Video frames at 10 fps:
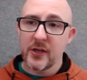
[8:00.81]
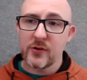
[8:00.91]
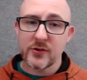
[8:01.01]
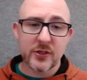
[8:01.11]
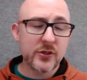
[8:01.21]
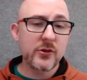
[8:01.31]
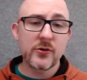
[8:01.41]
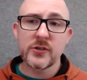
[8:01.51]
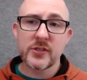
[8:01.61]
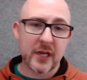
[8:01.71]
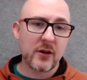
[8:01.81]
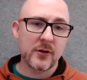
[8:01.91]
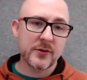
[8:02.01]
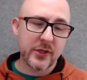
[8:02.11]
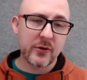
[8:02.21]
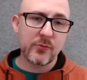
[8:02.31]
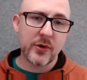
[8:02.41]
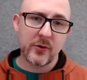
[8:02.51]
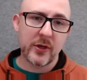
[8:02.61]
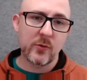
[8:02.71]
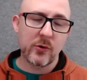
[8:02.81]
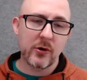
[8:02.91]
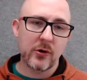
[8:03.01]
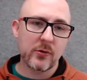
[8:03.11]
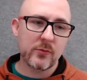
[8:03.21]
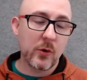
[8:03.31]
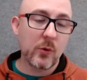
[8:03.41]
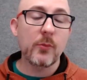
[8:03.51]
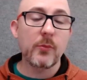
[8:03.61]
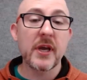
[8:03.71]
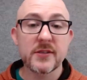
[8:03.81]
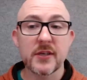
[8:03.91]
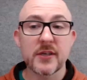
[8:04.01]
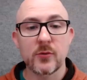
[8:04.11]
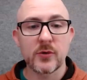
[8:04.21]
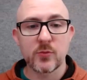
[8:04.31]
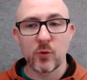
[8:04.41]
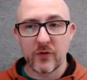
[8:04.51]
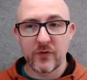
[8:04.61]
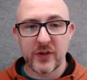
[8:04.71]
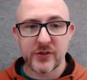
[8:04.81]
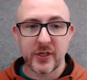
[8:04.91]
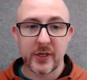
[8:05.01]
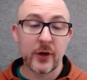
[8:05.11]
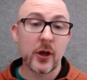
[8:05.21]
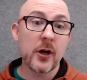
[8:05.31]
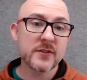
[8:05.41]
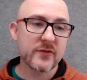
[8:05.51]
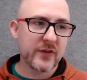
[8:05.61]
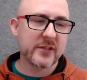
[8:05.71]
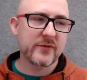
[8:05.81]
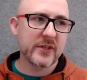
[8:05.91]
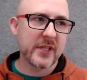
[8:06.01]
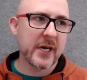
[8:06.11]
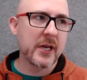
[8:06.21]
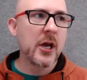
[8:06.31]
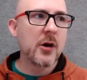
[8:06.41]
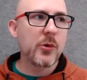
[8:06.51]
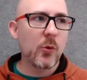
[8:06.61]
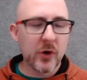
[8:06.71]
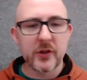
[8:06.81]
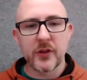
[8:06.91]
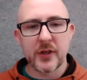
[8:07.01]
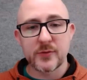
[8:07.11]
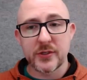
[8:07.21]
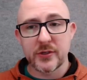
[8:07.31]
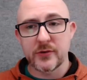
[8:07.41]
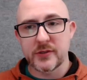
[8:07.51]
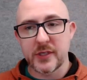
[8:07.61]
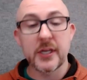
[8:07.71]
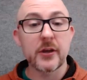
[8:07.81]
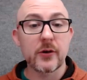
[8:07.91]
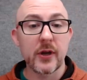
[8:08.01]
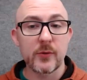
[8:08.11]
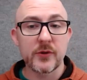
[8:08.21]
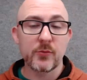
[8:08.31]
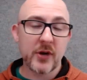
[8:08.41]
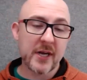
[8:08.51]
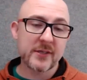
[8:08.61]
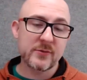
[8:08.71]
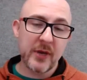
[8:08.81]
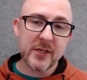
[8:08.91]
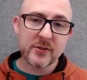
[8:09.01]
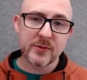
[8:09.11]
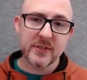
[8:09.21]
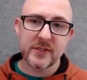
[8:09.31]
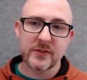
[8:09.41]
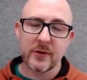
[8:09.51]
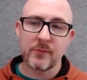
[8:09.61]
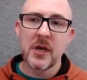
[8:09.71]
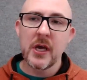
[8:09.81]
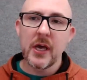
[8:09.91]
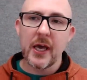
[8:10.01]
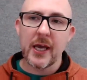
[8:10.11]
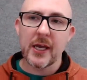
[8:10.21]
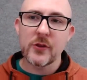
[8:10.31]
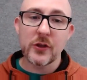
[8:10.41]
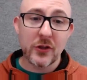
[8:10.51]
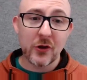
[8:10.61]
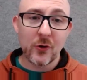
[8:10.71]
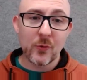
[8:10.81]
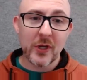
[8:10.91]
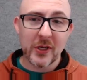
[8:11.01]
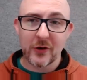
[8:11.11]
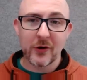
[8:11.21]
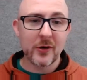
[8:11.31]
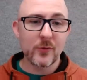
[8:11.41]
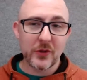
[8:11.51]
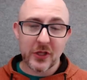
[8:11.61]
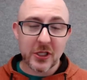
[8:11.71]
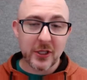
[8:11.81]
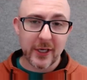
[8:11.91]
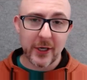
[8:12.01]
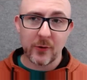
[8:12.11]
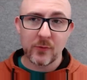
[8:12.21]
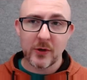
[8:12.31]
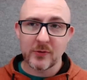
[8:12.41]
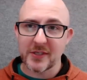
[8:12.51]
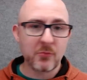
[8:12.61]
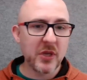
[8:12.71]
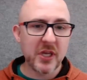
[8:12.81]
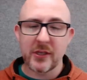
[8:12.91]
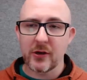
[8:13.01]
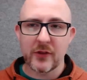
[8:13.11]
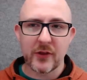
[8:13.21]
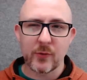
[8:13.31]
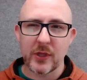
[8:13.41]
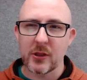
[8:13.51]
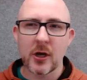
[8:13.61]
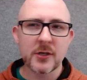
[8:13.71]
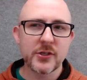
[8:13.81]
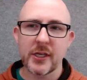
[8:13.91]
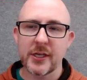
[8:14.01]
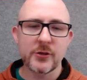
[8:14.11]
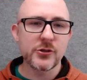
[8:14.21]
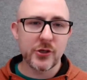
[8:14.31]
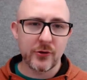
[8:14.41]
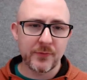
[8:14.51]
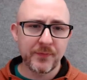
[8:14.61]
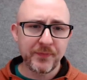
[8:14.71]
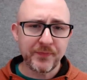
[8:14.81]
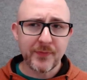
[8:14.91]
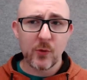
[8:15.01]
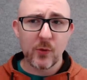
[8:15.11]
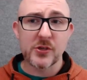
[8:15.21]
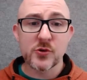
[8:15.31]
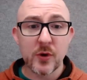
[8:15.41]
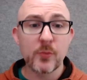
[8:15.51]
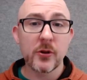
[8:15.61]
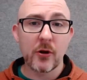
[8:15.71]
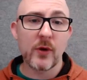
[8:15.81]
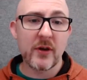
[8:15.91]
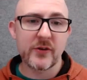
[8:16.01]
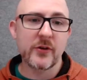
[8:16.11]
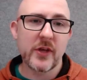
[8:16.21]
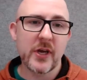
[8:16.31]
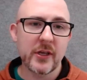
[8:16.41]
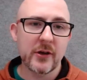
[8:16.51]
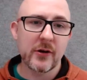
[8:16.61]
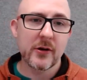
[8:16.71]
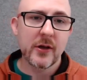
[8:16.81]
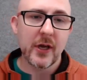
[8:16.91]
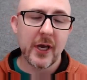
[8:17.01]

there's a huge technology component where what makes us so much more efficient and cost effective in that. But one of the things we do is integrate with the practice management system. And the year we integrated with Clio, it was like mid-year. I think we launched it in June. We tripled our revenue that year.